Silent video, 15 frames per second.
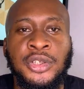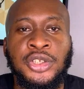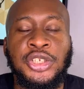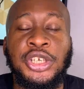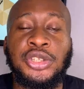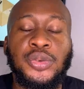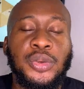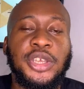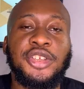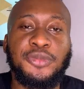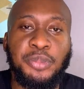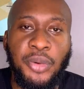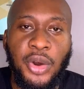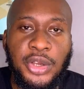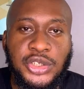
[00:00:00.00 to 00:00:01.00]
he took his
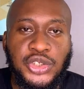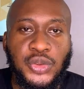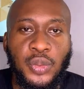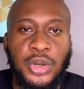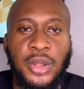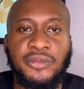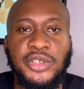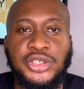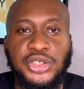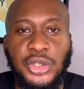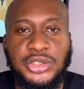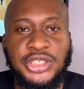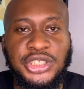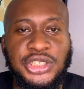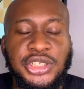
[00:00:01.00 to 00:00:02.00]
boys to one of the
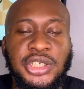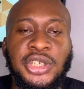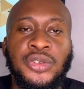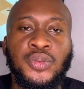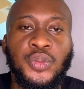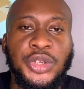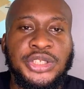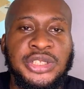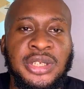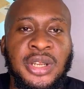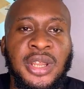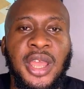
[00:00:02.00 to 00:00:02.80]
churches in which